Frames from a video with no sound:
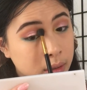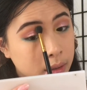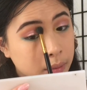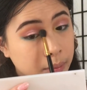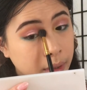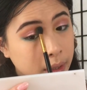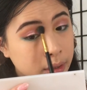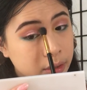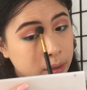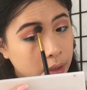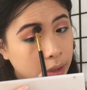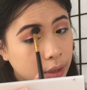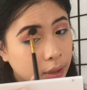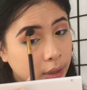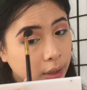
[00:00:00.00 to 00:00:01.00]
make
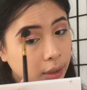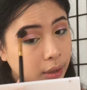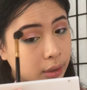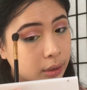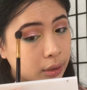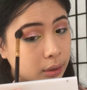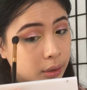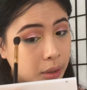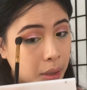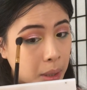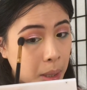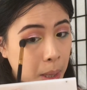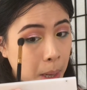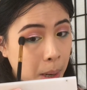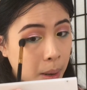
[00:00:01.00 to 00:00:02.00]
sure
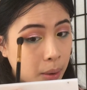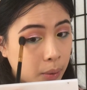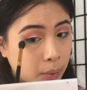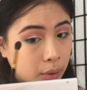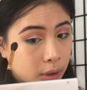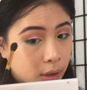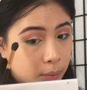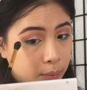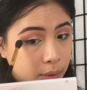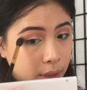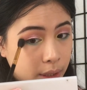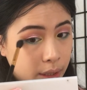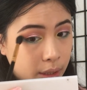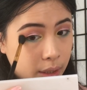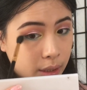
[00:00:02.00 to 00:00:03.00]
we're all
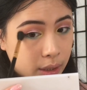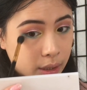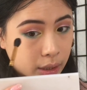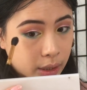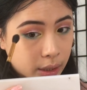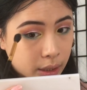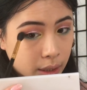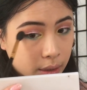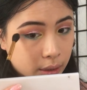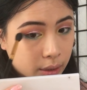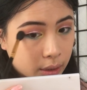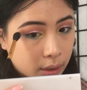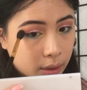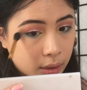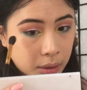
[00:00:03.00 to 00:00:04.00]
blended
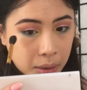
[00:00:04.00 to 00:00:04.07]
together.